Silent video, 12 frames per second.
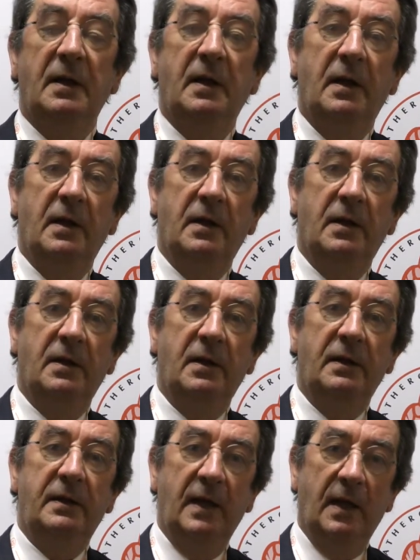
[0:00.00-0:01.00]

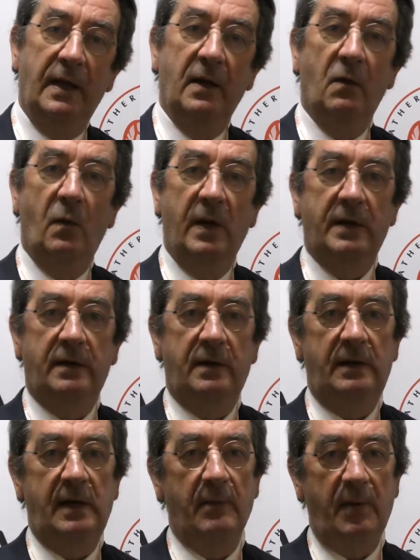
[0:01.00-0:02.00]
dealing
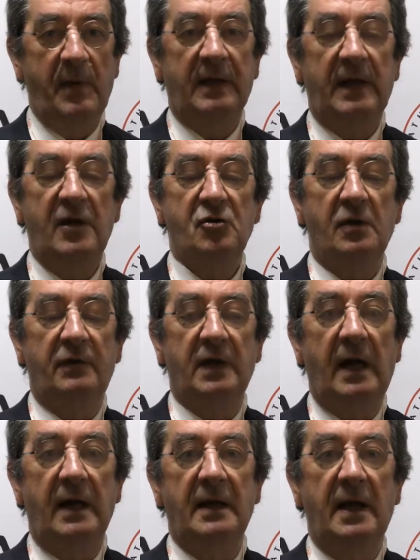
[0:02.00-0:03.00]
with the implementation of the
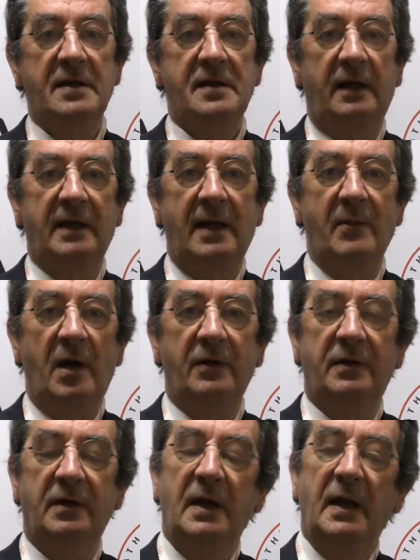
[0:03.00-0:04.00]
guidelines that came
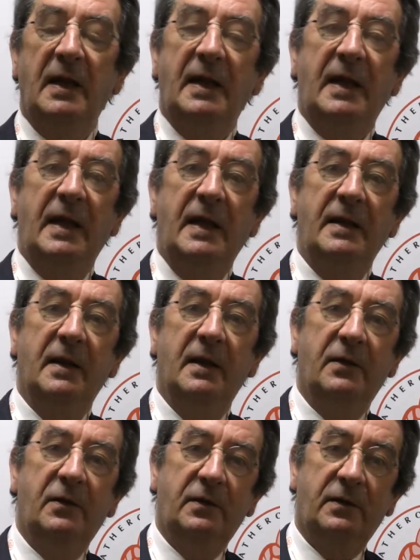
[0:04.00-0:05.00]
out in
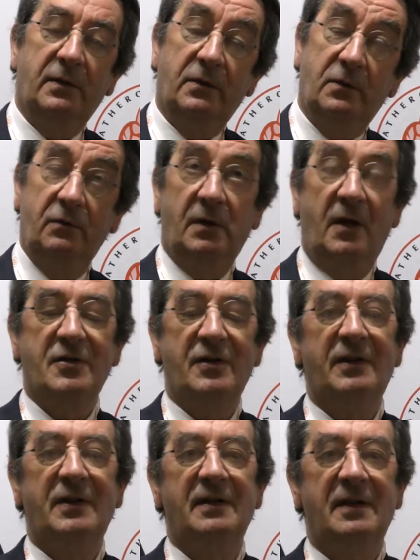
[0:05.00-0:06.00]

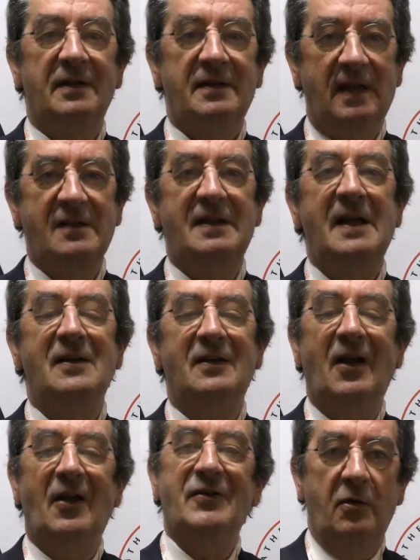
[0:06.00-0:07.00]
2016.
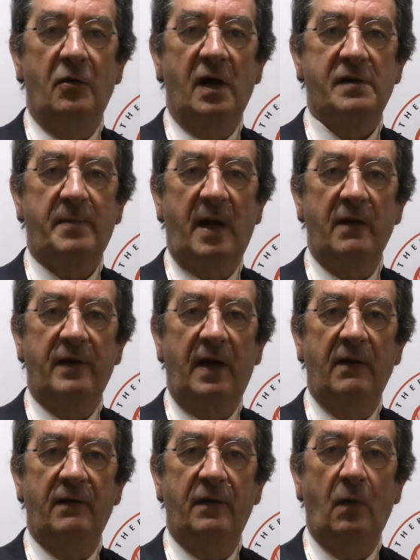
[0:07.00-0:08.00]
The last EUROASPIRE
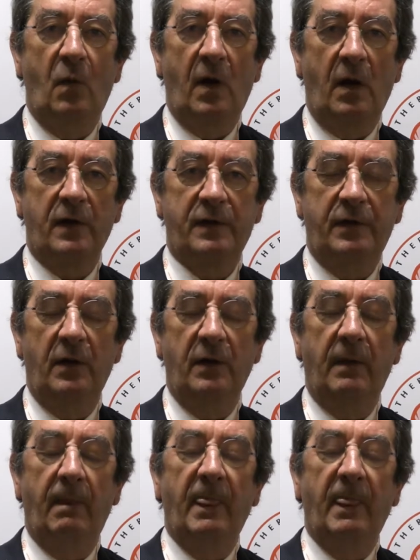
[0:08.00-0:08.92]
V was done